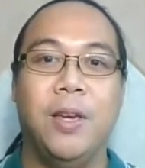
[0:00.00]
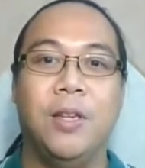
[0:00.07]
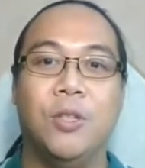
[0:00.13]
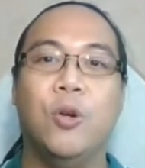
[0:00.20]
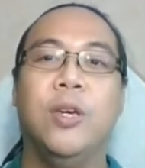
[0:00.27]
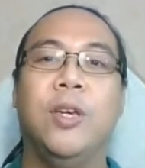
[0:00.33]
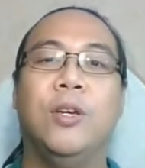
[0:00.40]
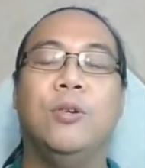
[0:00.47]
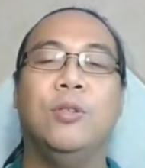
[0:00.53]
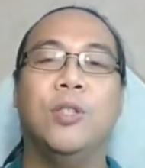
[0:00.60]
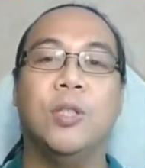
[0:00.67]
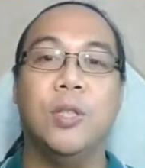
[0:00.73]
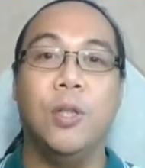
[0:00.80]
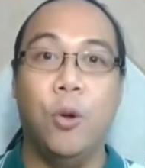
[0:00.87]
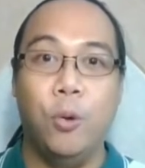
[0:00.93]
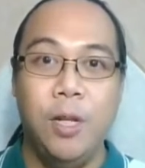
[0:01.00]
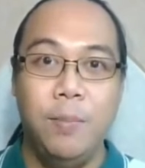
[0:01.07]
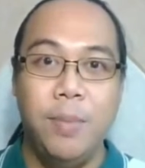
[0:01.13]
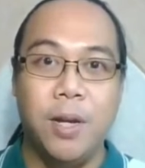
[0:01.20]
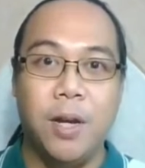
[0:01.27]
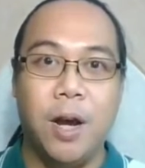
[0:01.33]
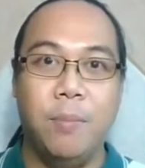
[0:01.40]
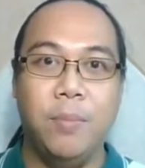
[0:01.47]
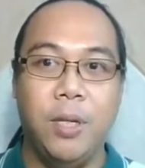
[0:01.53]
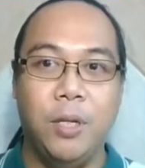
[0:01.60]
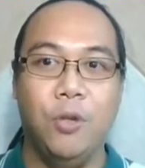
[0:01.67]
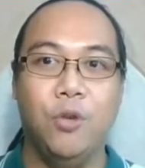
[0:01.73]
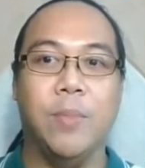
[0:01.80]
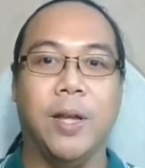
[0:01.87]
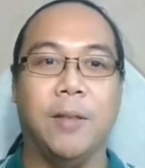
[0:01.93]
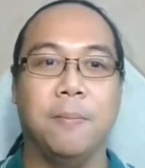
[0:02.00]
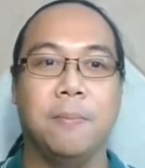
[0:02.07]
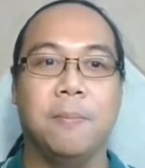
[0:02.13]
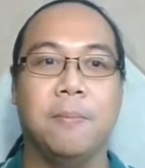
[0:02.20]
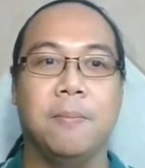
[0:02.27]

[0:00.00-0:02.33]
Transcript: so he could slowly become human.